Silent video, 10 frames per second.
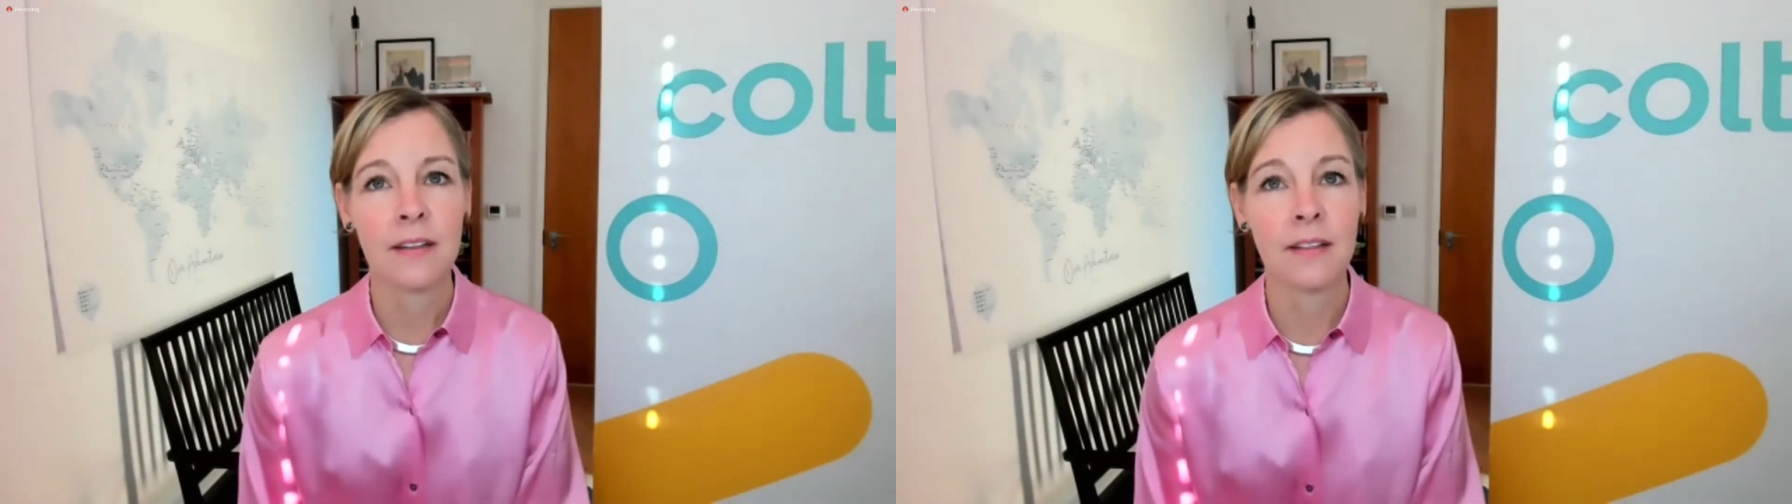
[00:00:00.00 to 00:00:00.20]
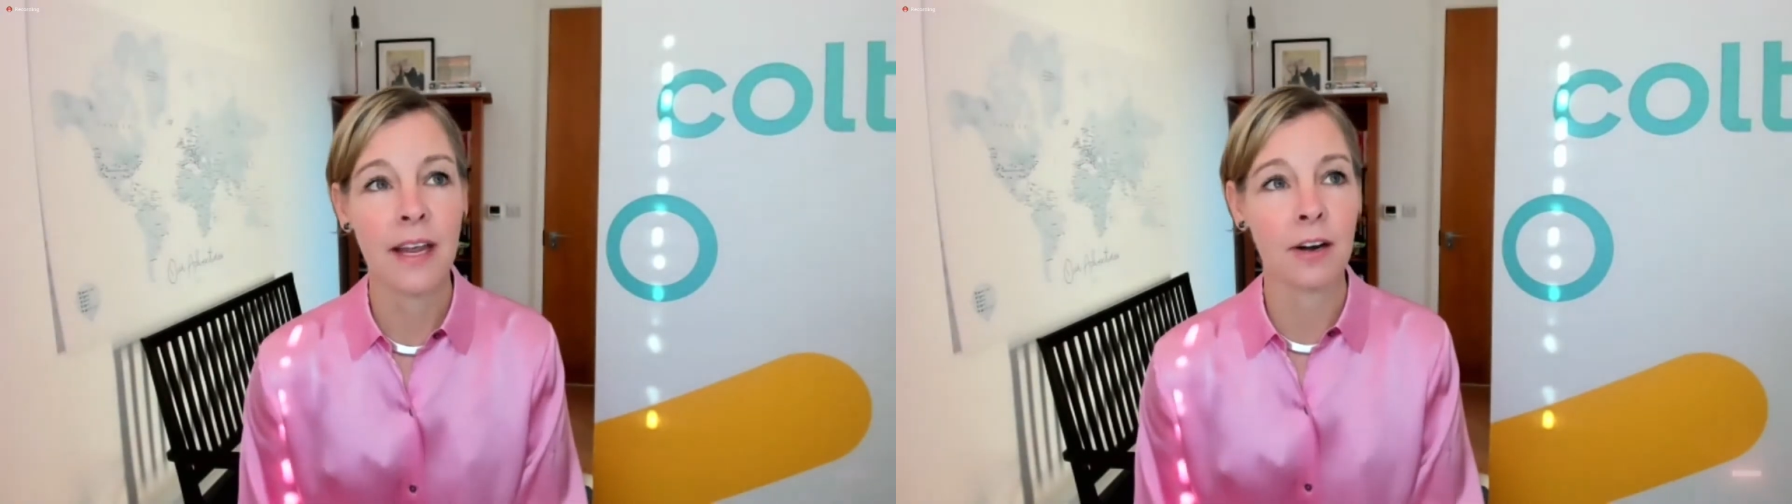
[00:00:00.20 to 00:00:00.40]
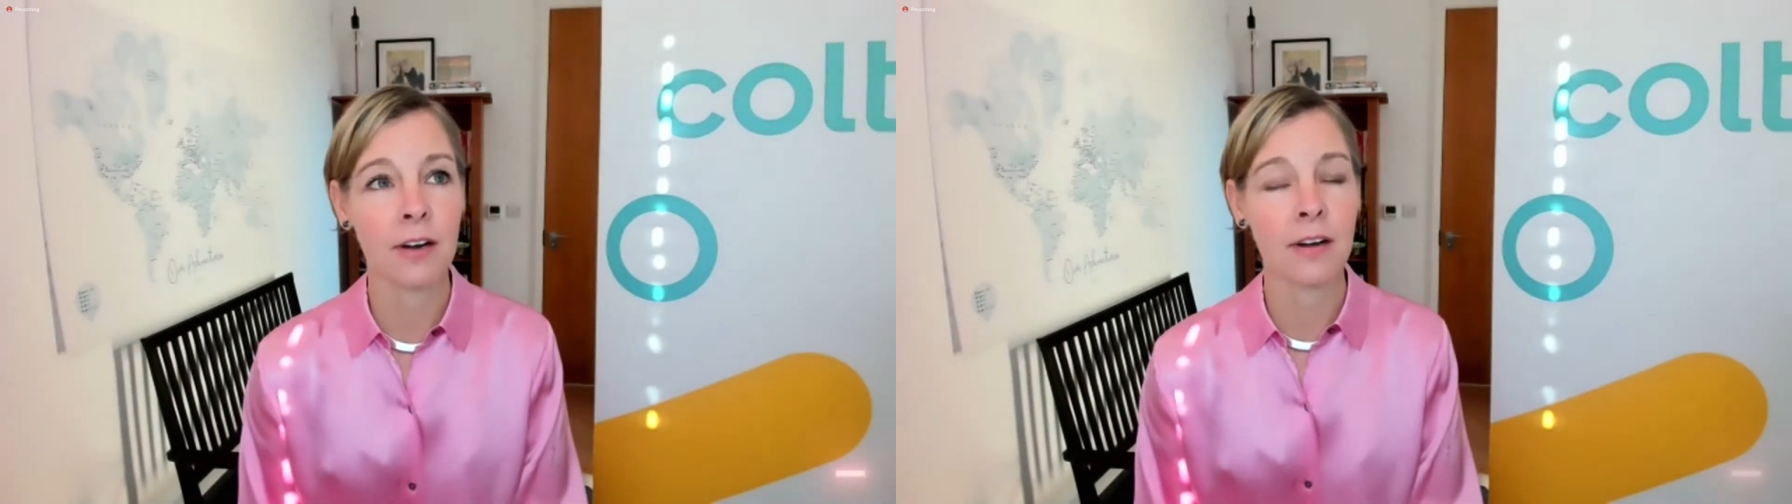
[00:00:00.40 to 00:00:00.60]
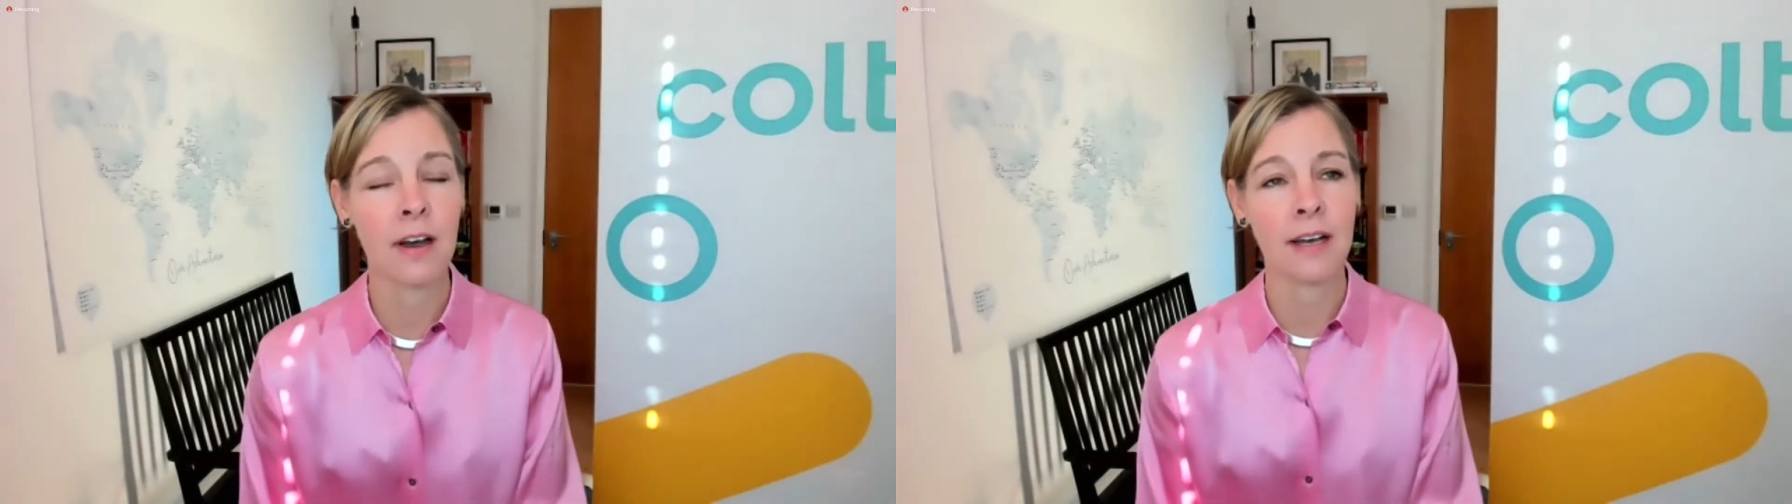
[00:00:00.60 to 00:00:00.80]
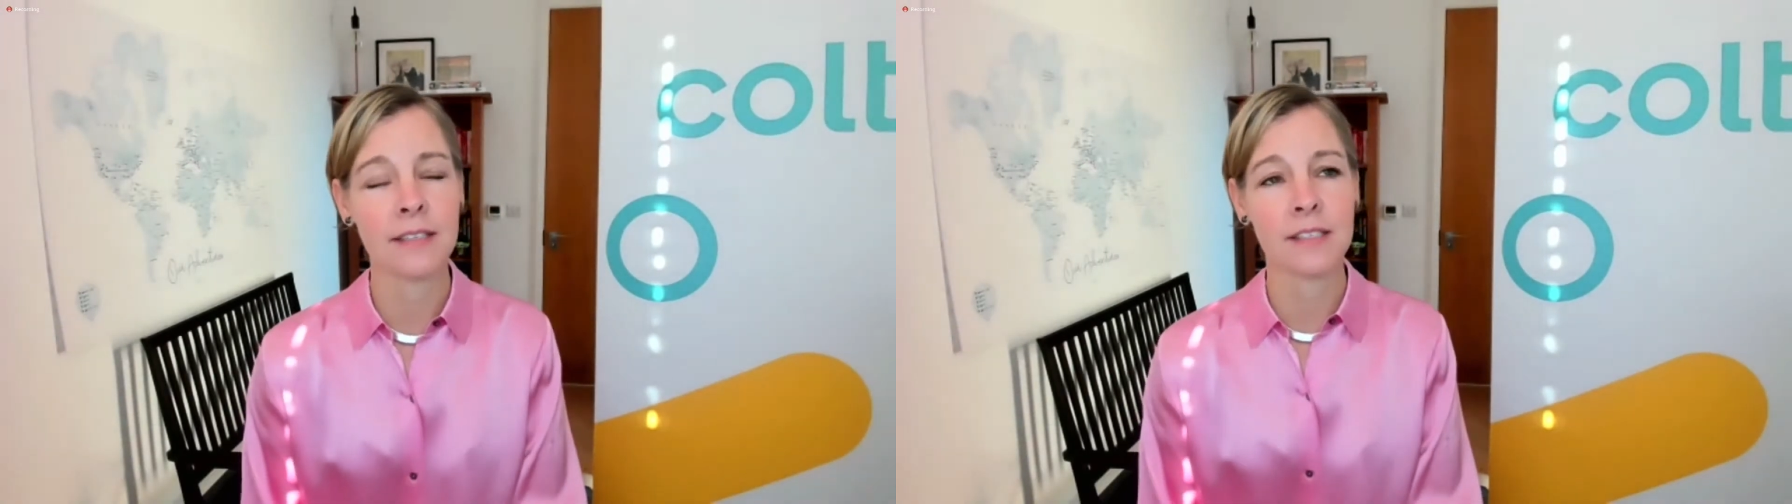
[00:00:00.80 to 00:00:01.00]
they are
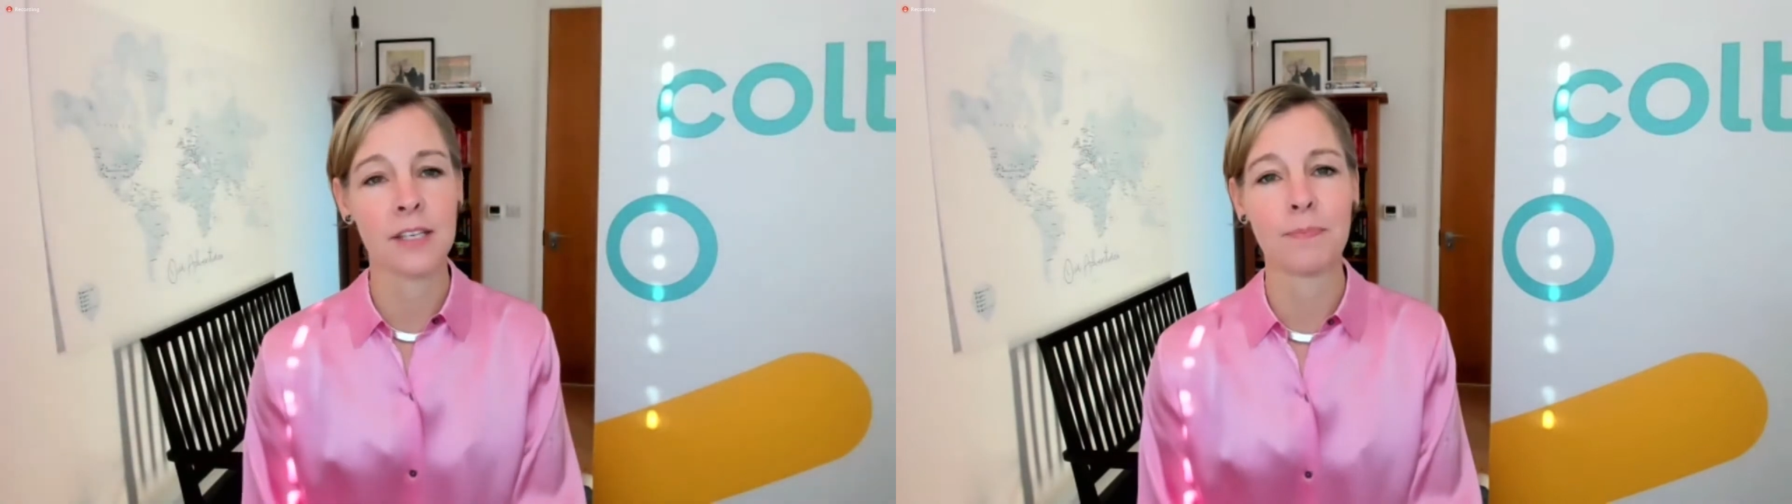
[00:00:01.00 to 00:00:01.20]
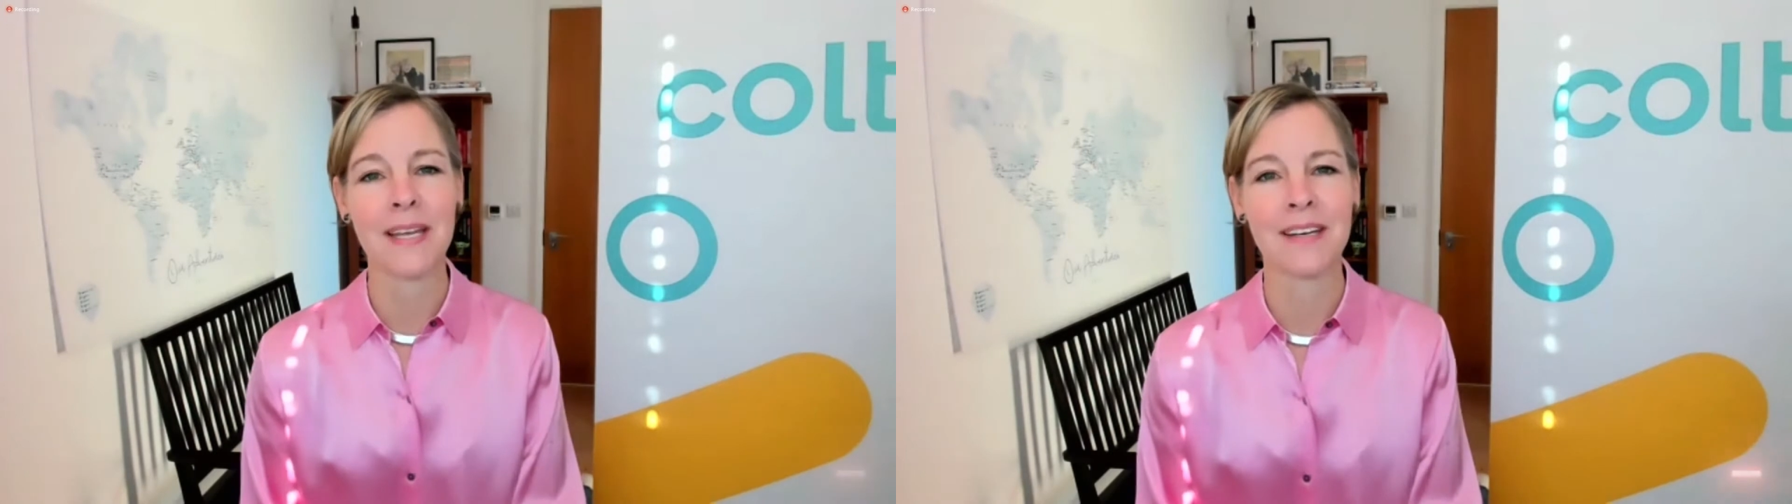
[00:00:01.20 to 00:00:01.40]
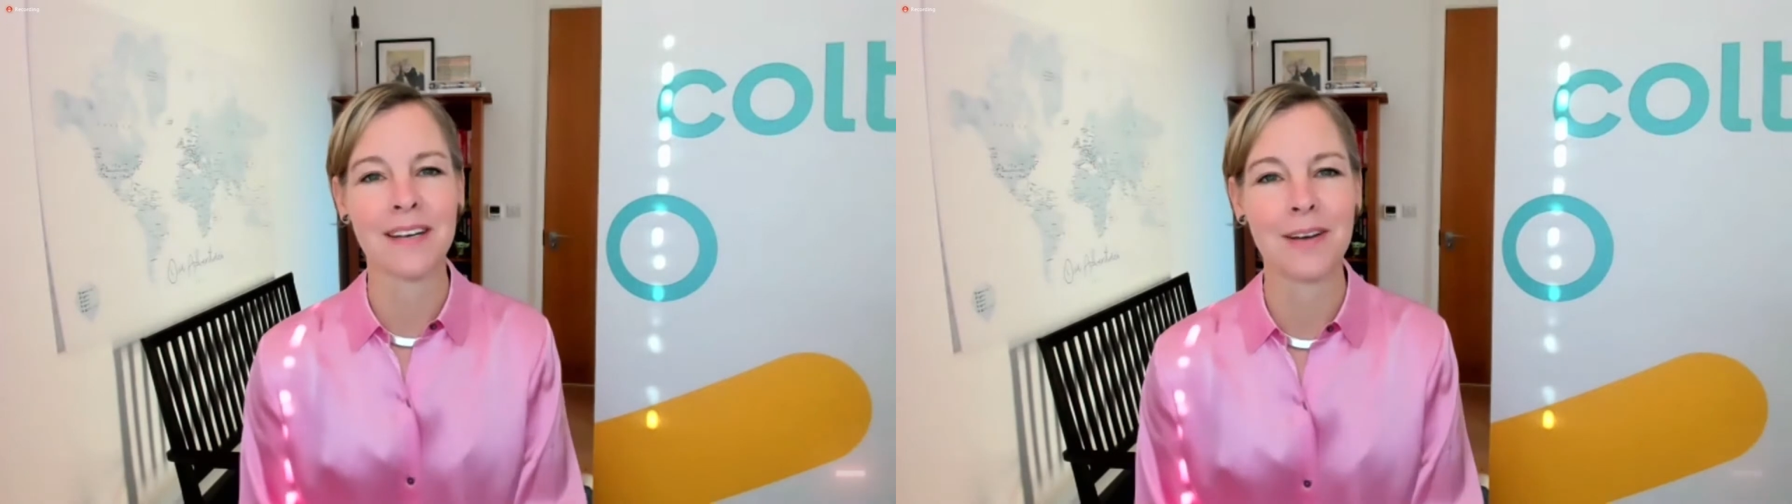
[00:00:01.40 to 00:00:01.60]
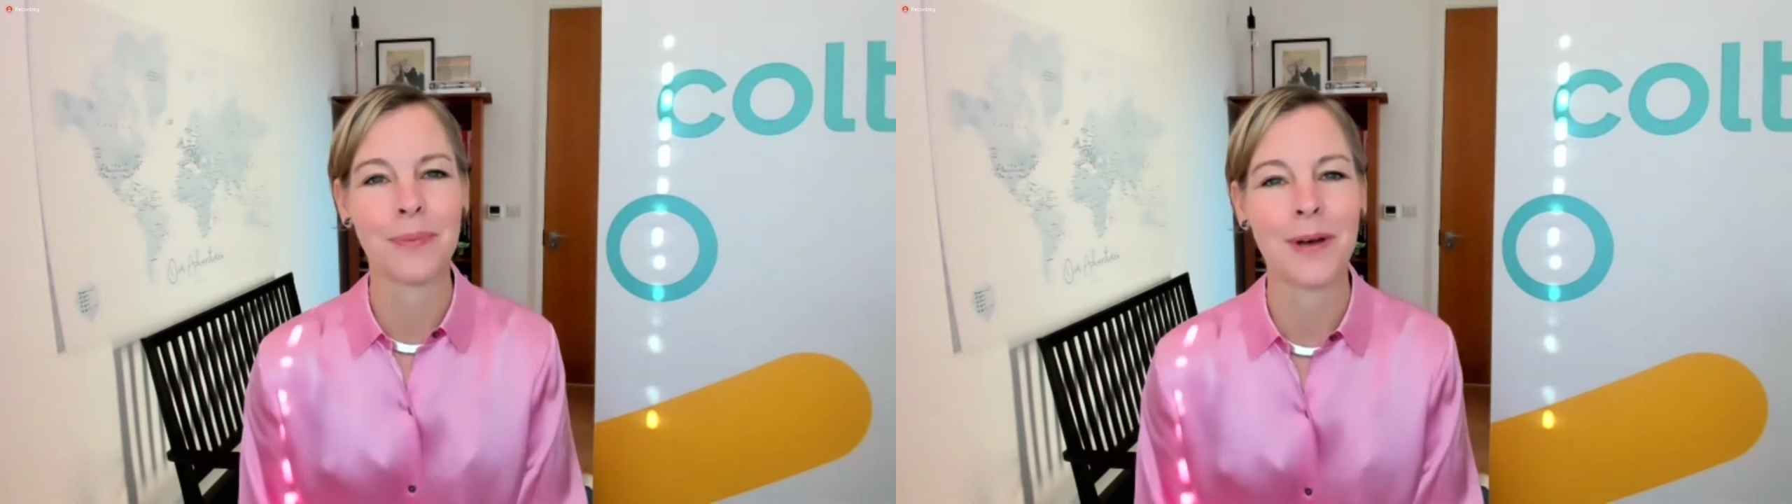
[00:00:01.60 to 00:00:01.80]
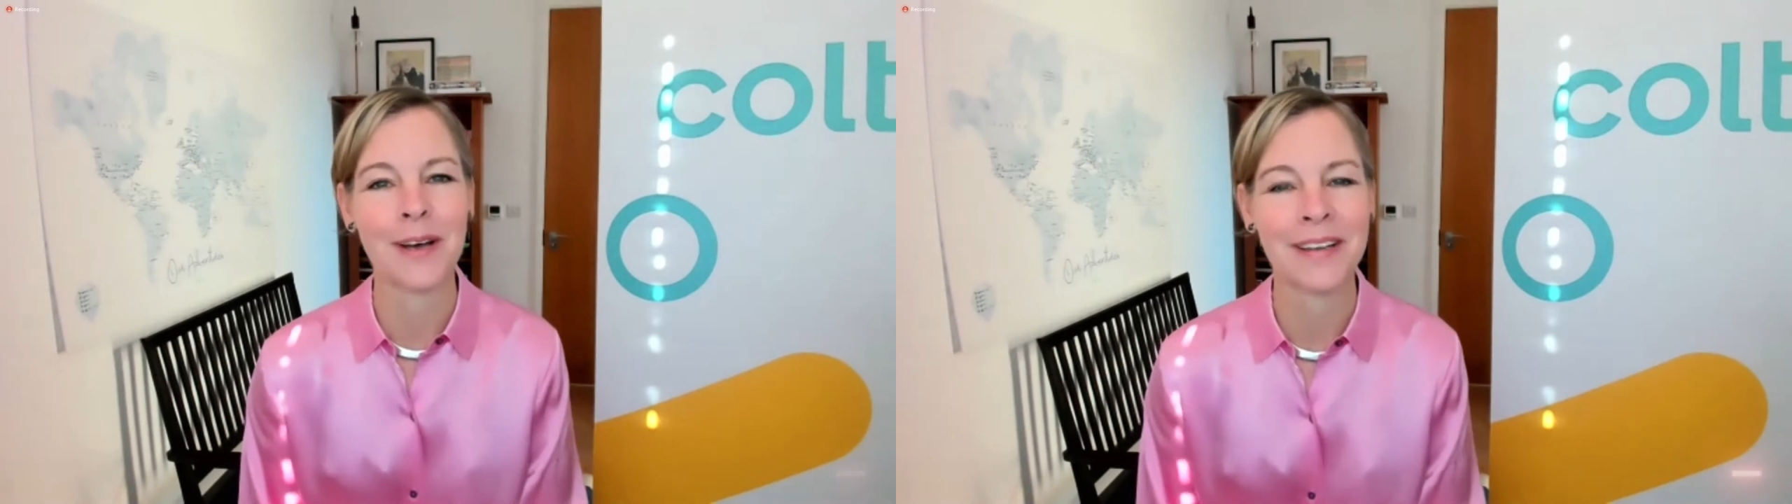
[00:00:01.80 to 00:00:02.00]
not dependent
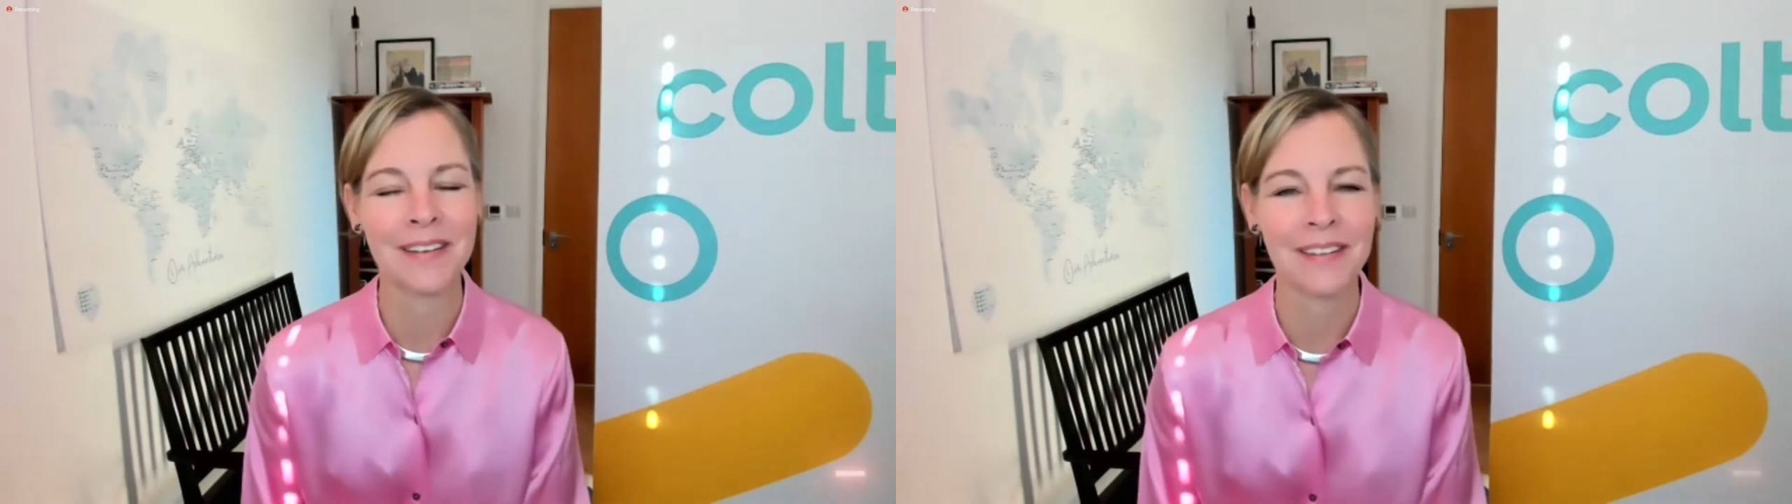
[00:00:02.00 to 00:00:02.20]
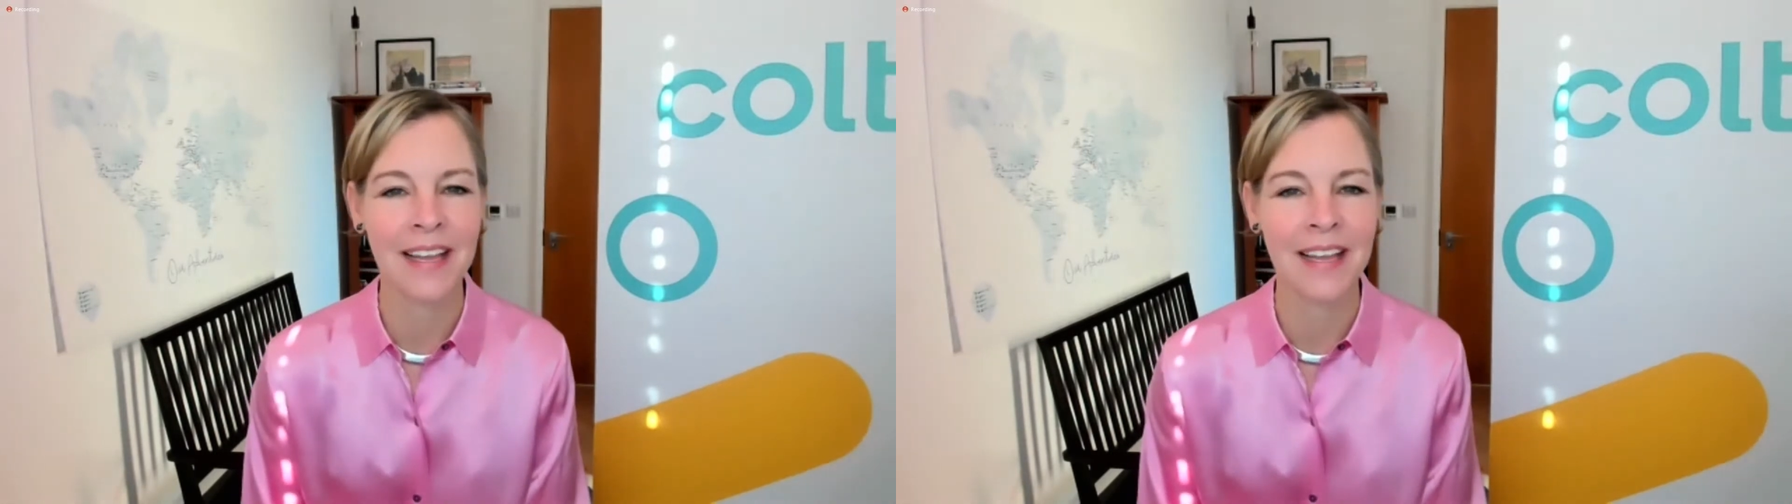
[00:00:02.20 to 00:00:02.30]
upon